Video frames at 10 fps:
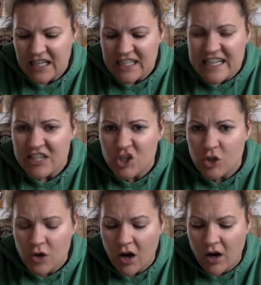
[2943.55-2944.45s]
Did
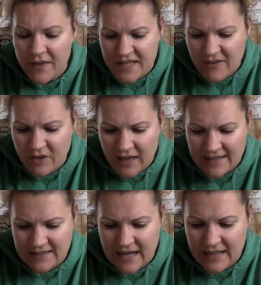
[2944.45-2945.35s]
you call the devil
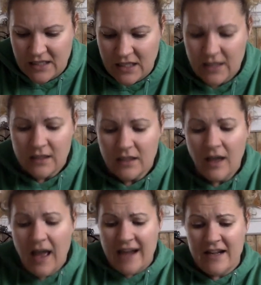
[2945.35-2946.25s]
last night?
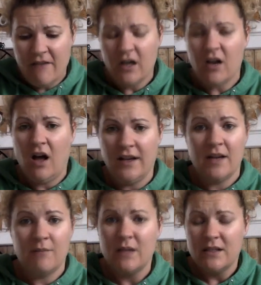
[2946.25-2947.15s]
I never called
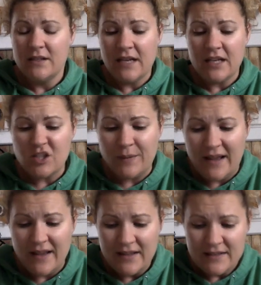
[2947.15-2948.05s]
him.
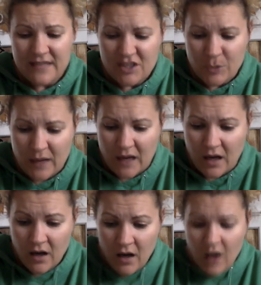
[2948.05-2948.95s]
Tituba, Tituba.
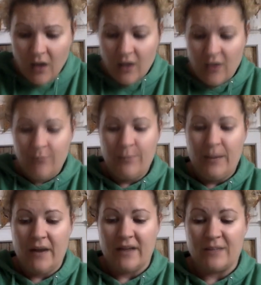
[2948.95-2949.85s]

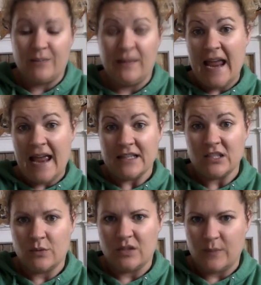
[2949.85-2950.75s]
Paris
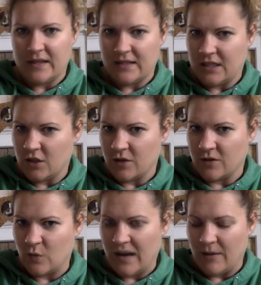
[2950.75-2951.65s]
blanched, which means he
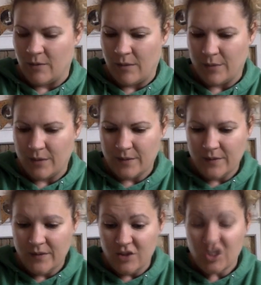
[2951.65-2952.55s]
turns white, remember?
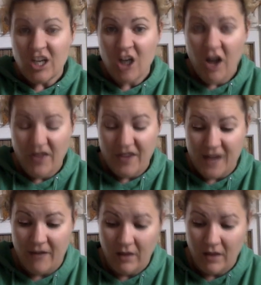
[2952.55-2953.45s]
She called the
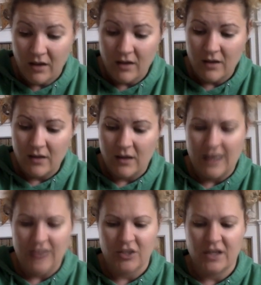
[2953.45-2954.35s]
devil. I
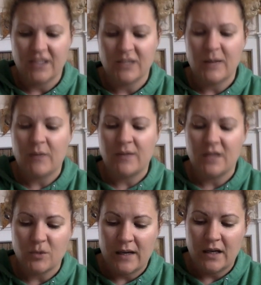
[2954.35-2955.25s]
should like to speak with
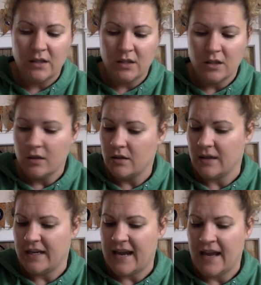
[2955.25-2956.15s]
Tituba.
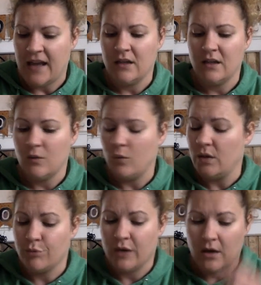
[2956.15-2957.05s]
Goody Ann, will you
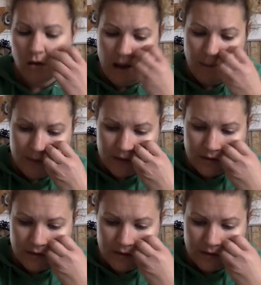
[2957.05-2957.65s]
bring her up?